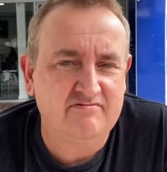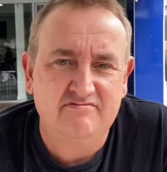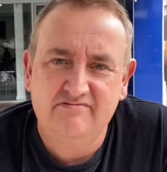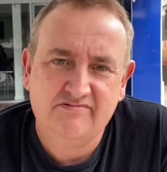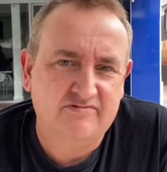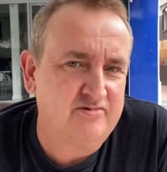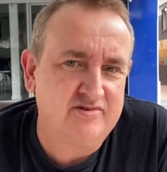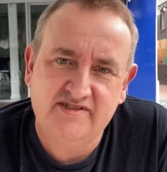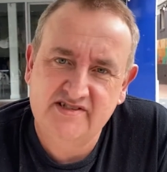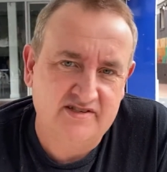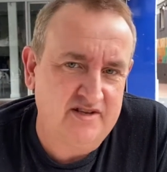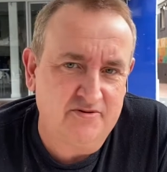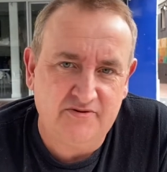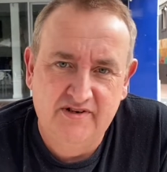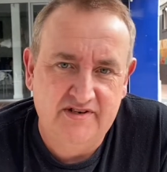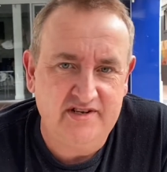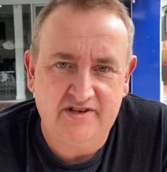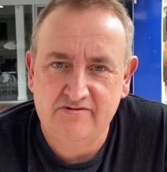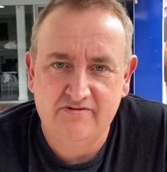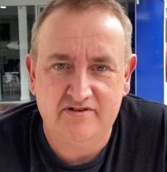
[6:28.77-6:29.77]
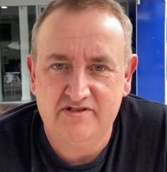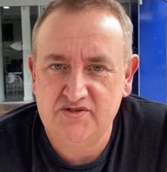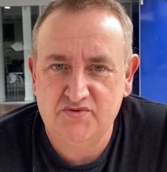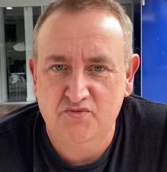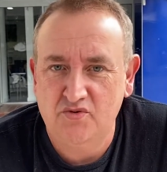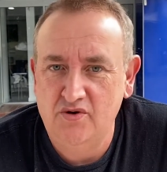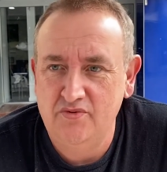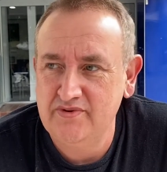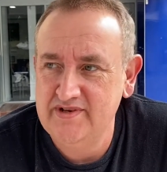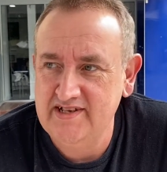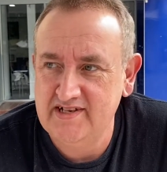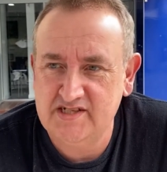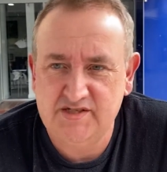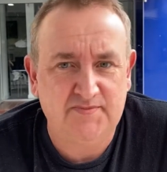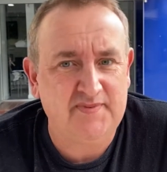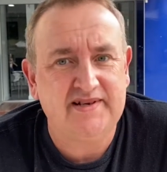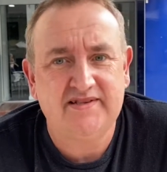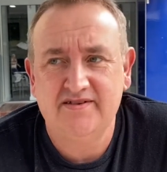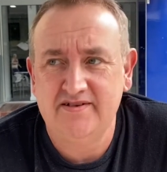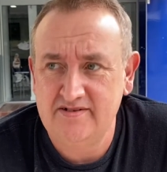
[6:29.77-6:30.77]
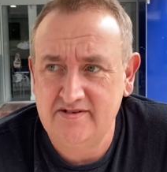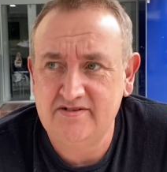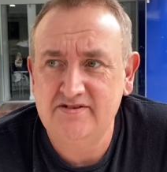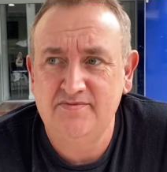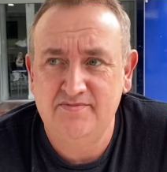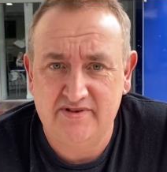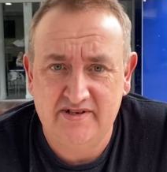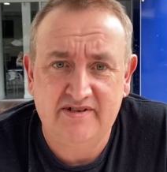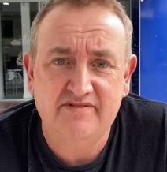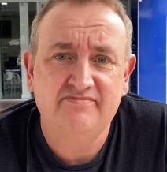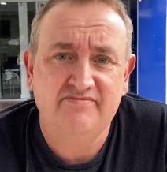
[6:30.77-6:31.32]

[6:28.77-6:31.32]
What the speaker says: was nowhere near as what we expected it to be.